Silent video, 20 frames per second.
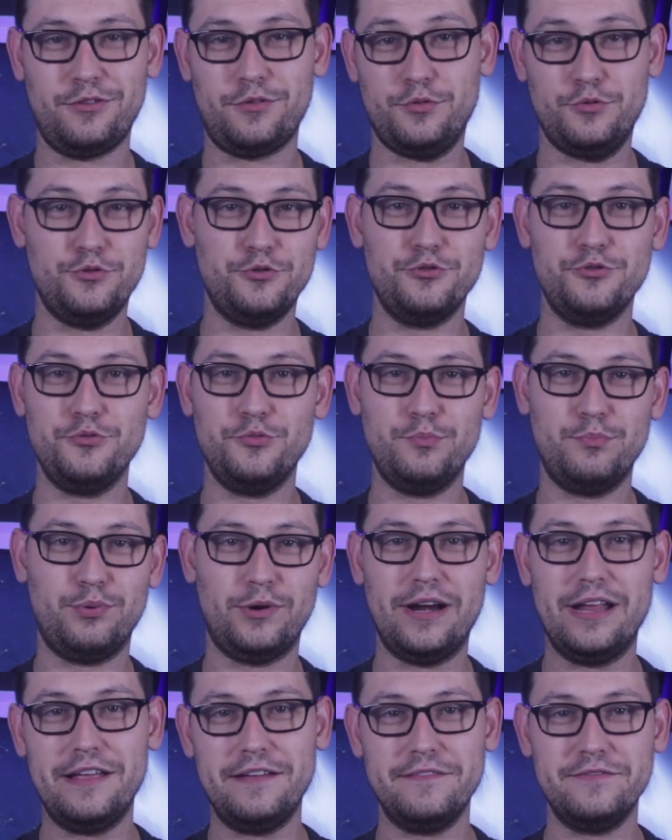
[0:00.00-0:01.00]
through
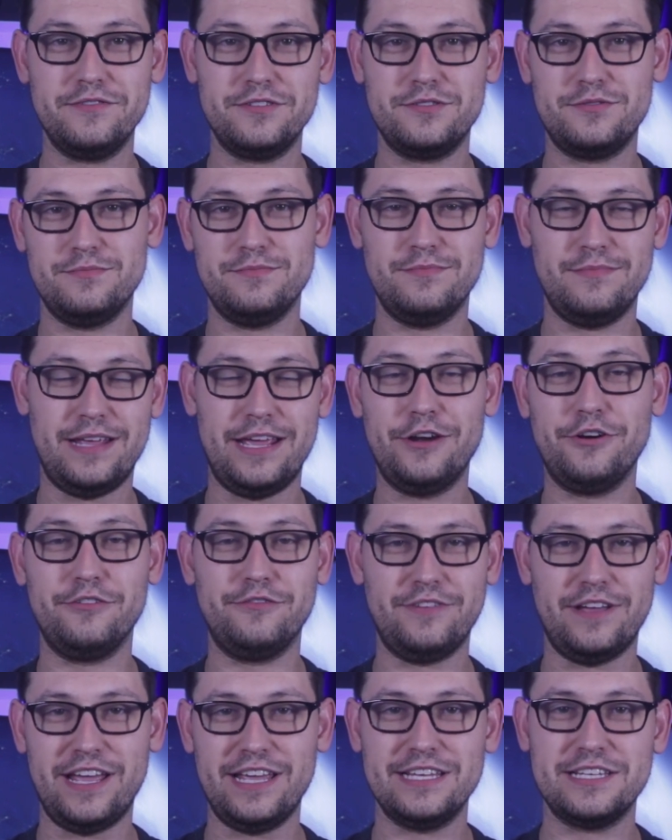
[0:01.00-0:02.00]
Brave's
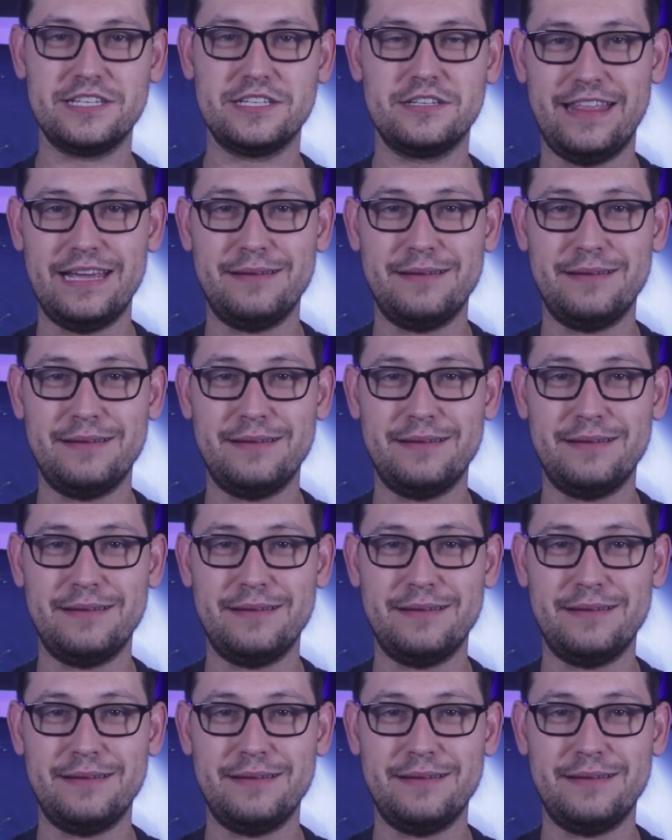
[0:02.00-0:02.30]
interface,